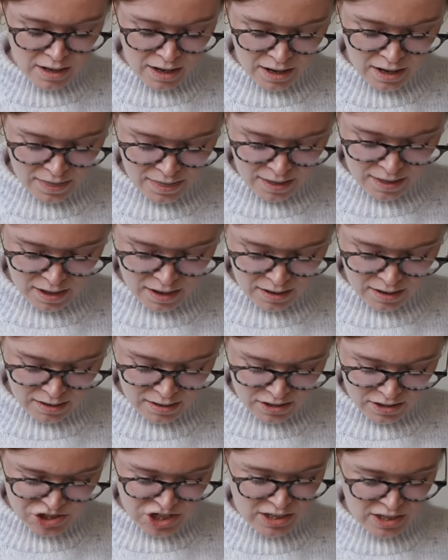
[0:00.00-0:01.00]
and
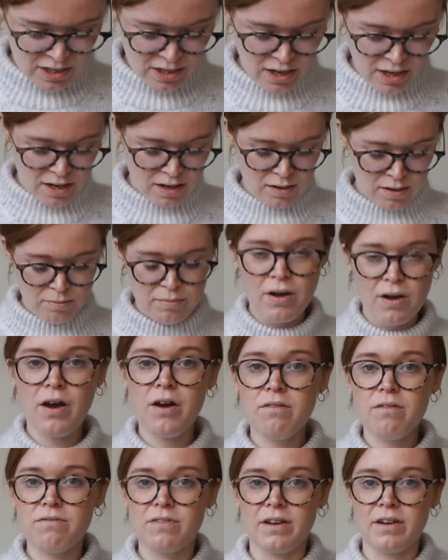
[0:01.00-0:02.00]
then check again, but
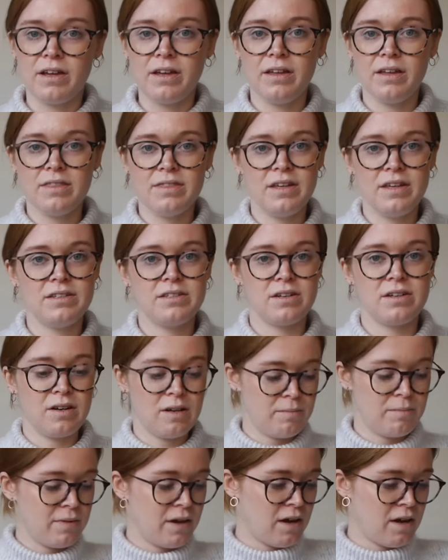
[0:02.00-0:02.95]
hopefully this time,